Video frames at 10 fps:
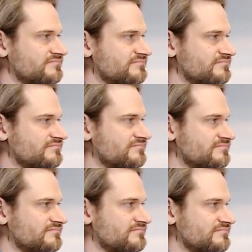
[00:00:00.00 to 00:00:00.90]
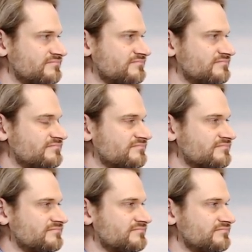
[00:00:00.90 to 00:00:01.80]

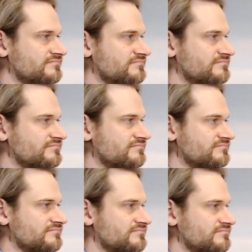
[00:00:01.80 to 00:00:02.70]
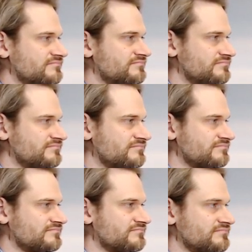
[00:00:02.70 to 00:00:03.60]

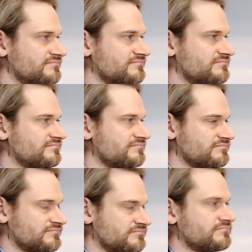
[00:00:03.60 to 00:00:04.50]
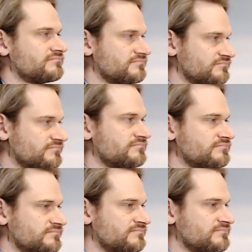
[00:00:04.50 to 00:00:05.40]

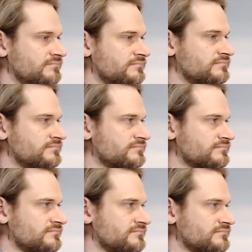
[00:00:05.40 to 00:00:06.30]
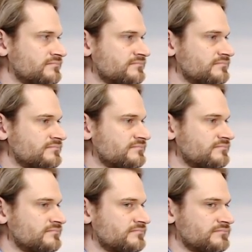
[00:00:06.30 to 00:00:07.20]

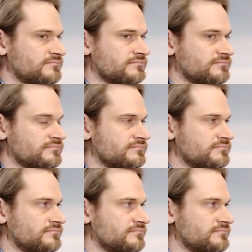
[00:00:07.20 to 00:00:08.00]
No words are spoken by the person on screen.